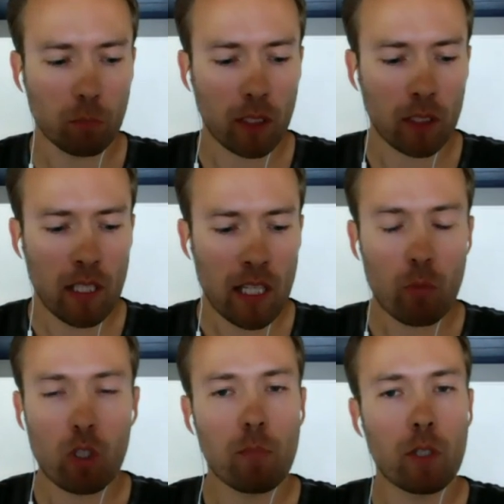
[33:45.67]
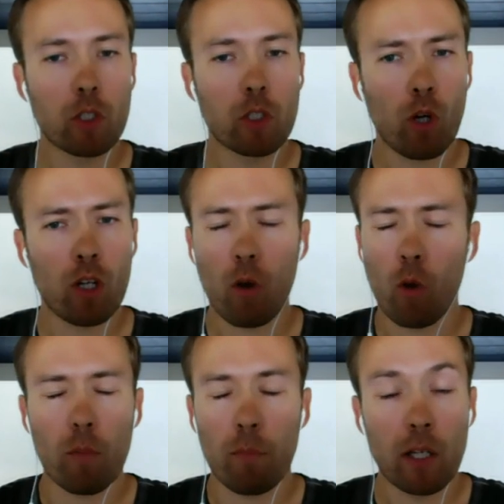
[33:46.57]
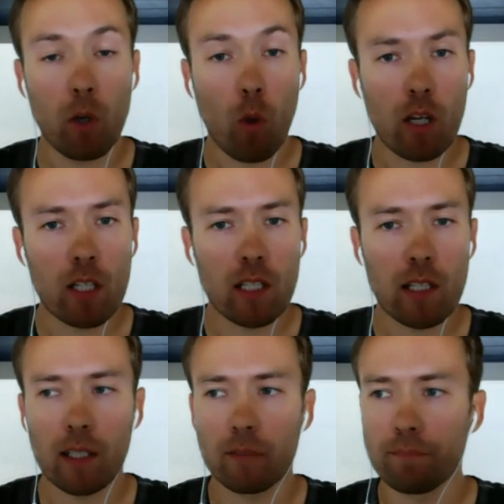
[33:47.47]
but it was a minority